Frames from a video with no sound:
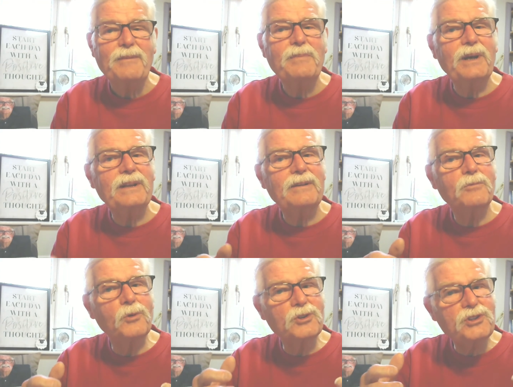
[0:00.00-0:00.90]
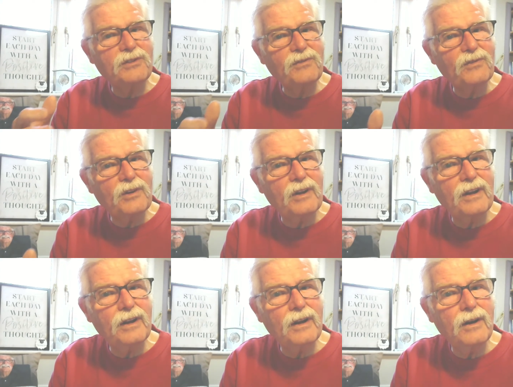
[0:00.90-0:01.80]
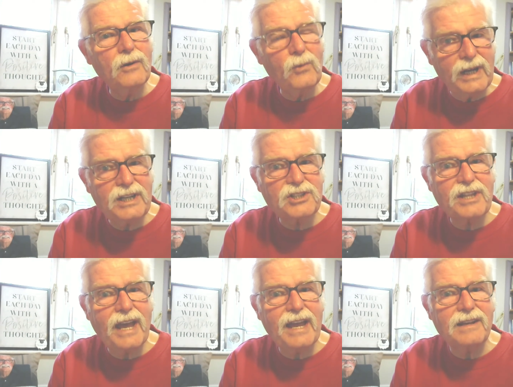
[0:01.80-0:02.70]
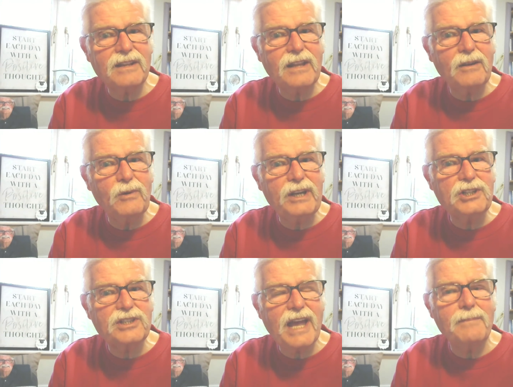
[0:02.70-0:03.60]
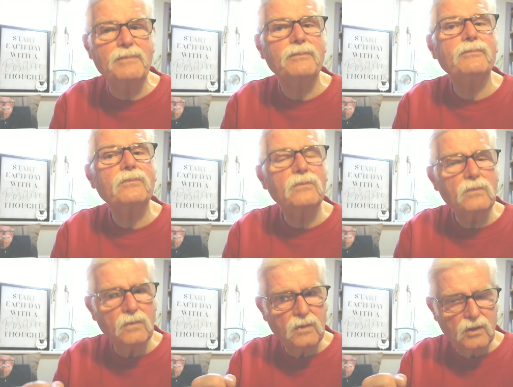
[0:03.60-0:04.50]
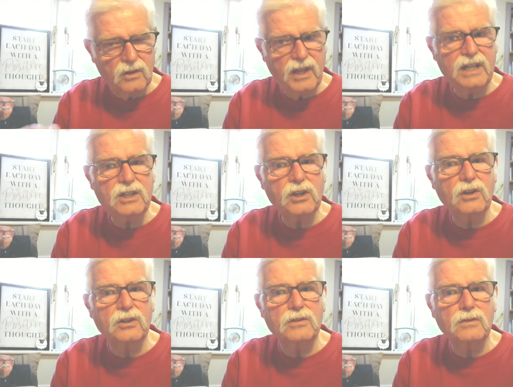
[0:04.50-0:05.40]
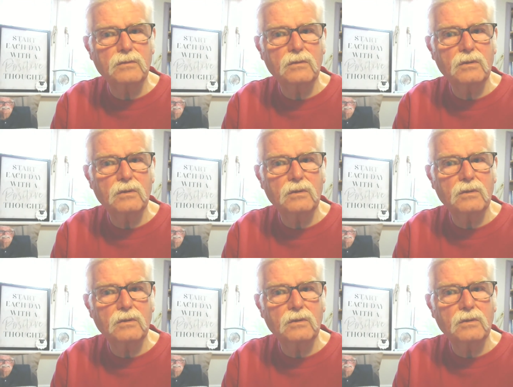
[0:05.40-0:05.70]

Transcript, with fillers: But once you've reached there, reached them, then you can